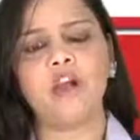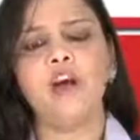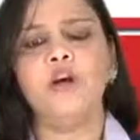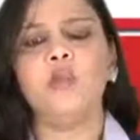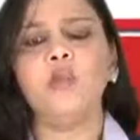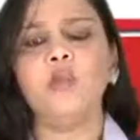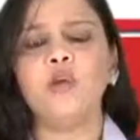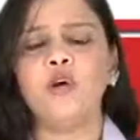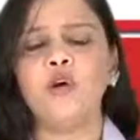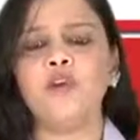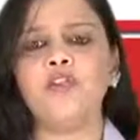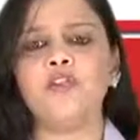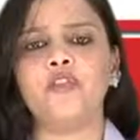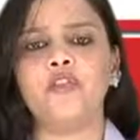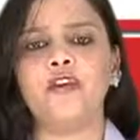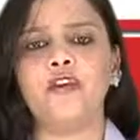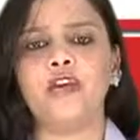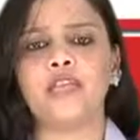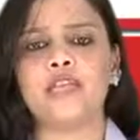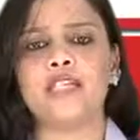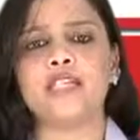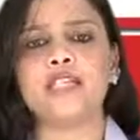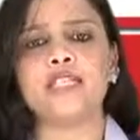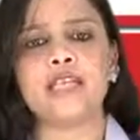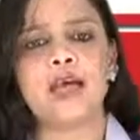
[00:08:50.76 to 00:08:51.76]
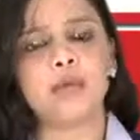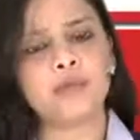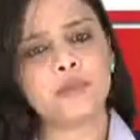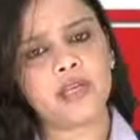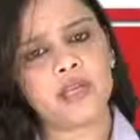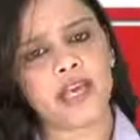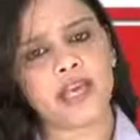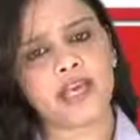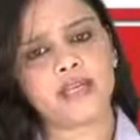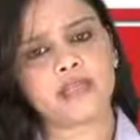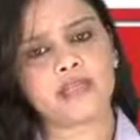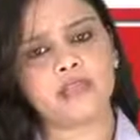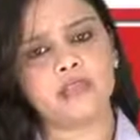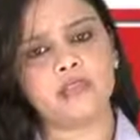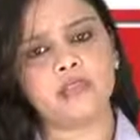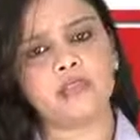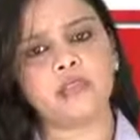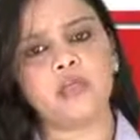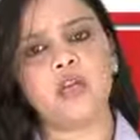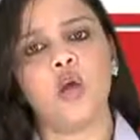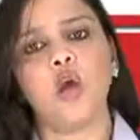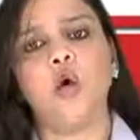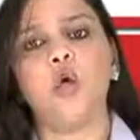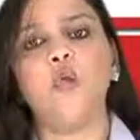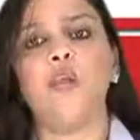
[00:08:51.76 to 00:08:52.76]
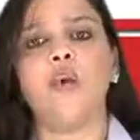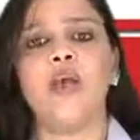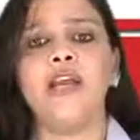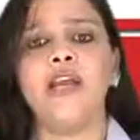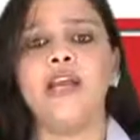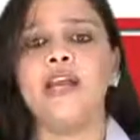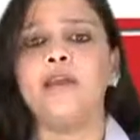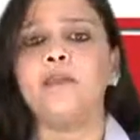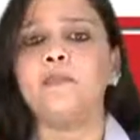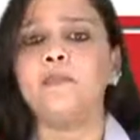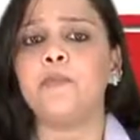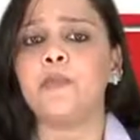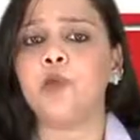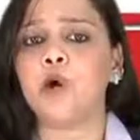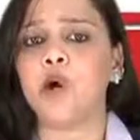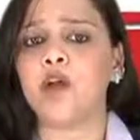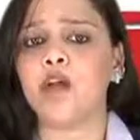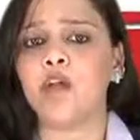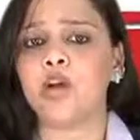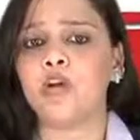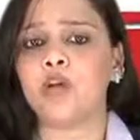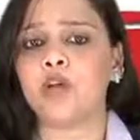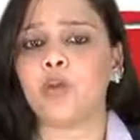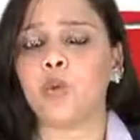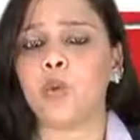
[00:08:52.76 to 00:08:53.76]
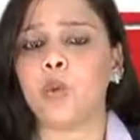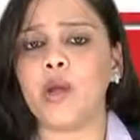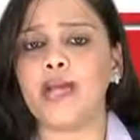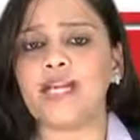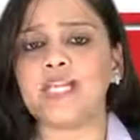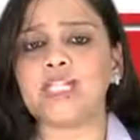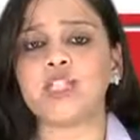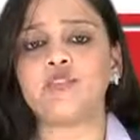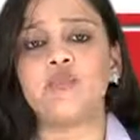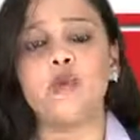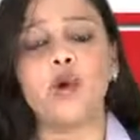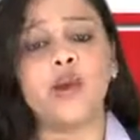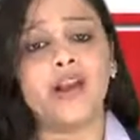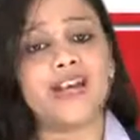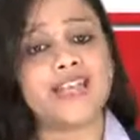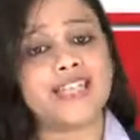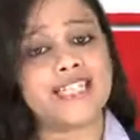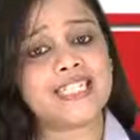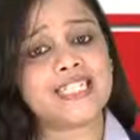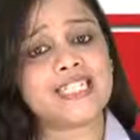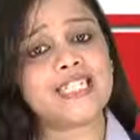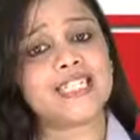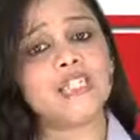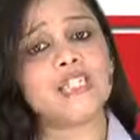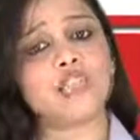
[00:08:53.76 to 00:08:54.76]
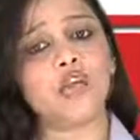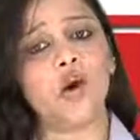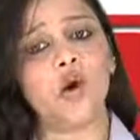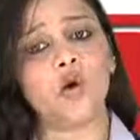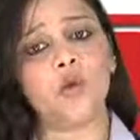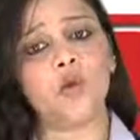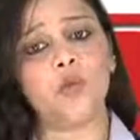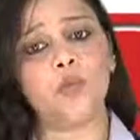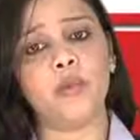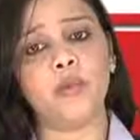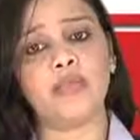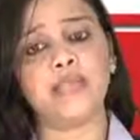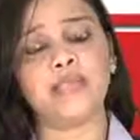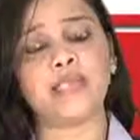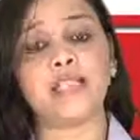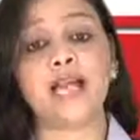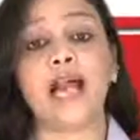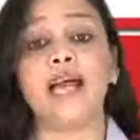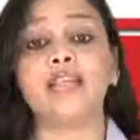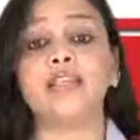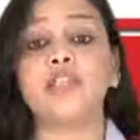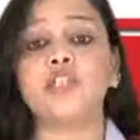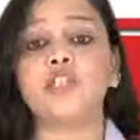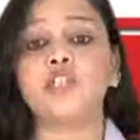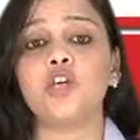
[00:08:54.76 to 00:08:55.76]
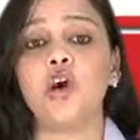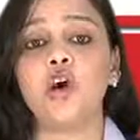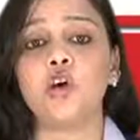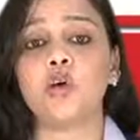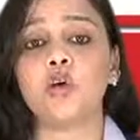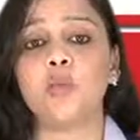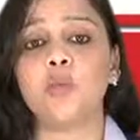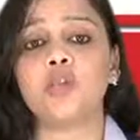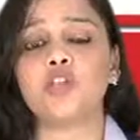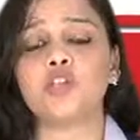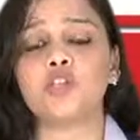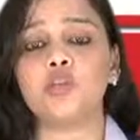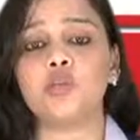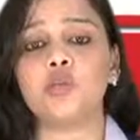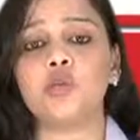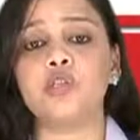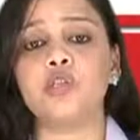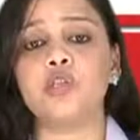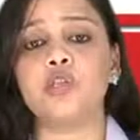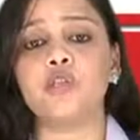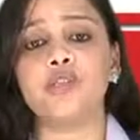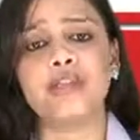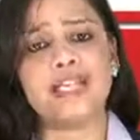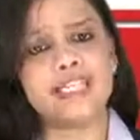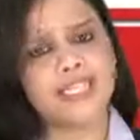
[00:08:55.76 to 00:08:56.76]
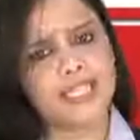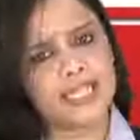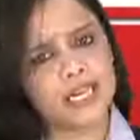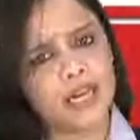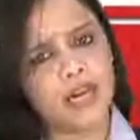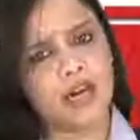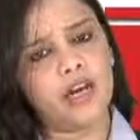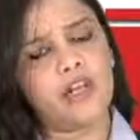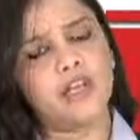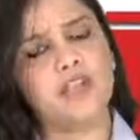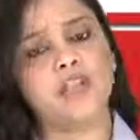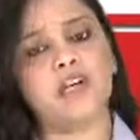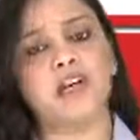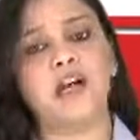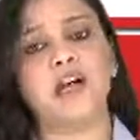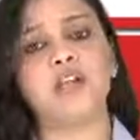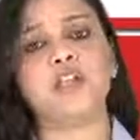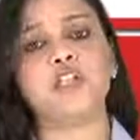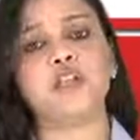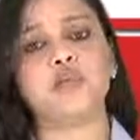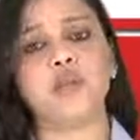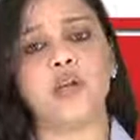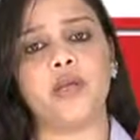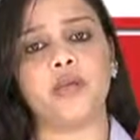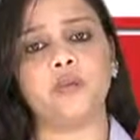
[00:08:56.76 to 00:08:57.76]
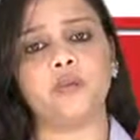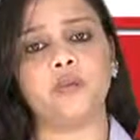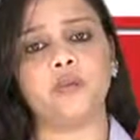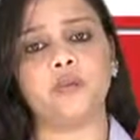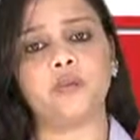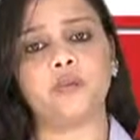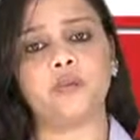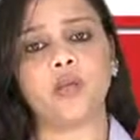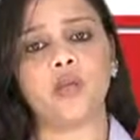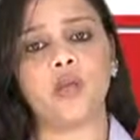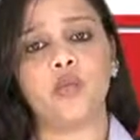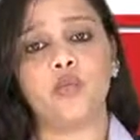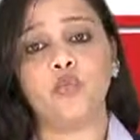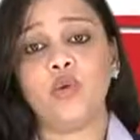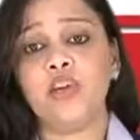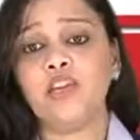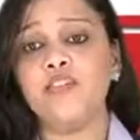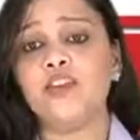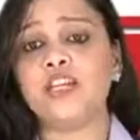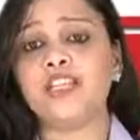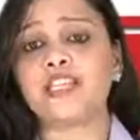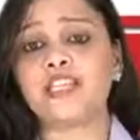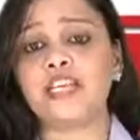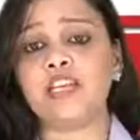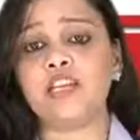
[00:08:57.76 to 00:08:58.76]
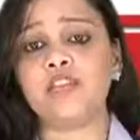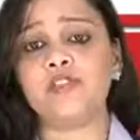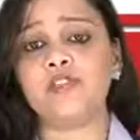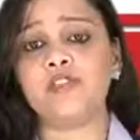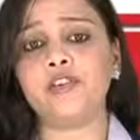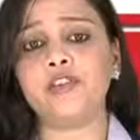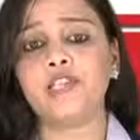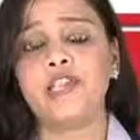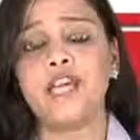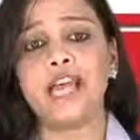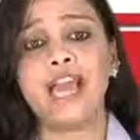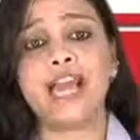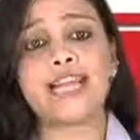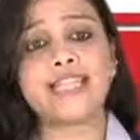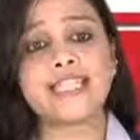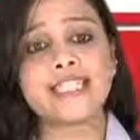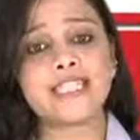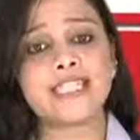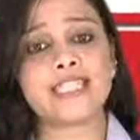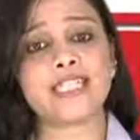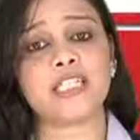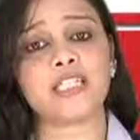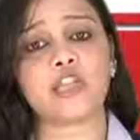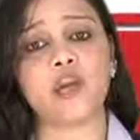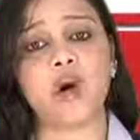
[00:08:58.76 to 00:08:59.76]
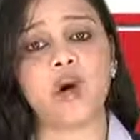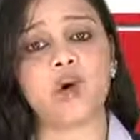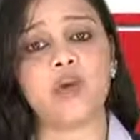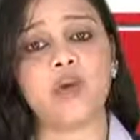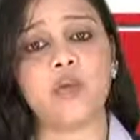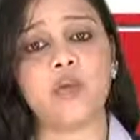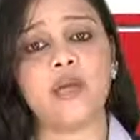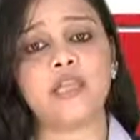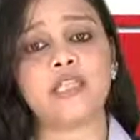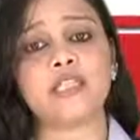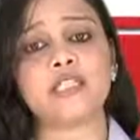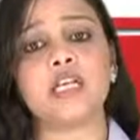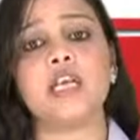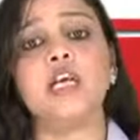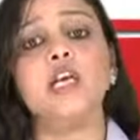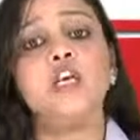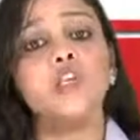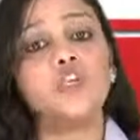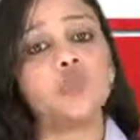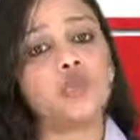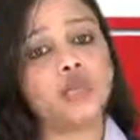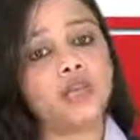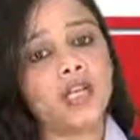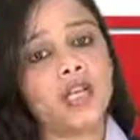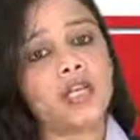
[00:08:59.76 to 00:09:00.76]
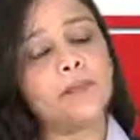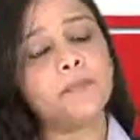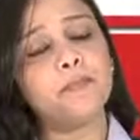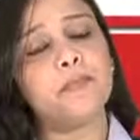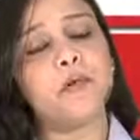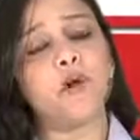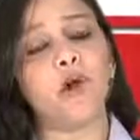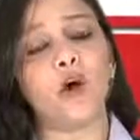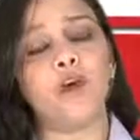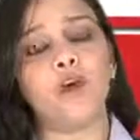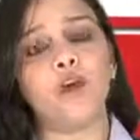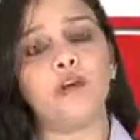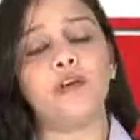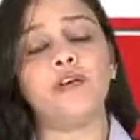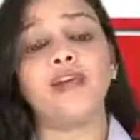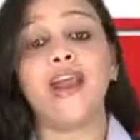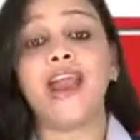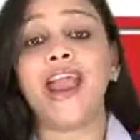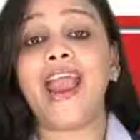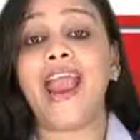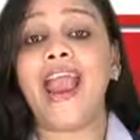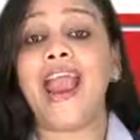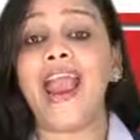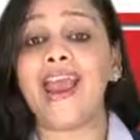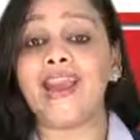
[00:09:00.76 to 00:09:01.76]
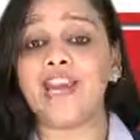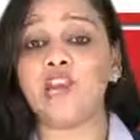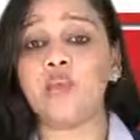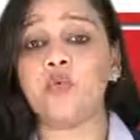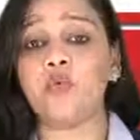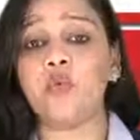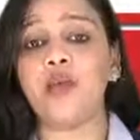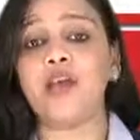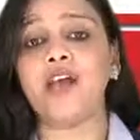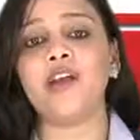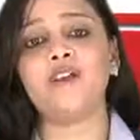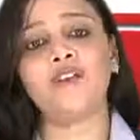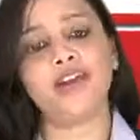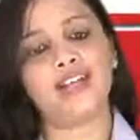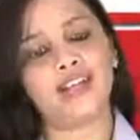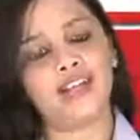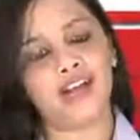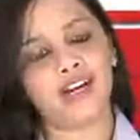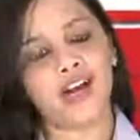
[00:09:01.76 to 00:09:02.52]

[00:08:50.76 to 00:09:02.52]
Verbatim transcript: Moreover, in some cases, when an employer requests for attested documents and the document owner is in another country, we will deliver the attested documents to the employer anywhere in the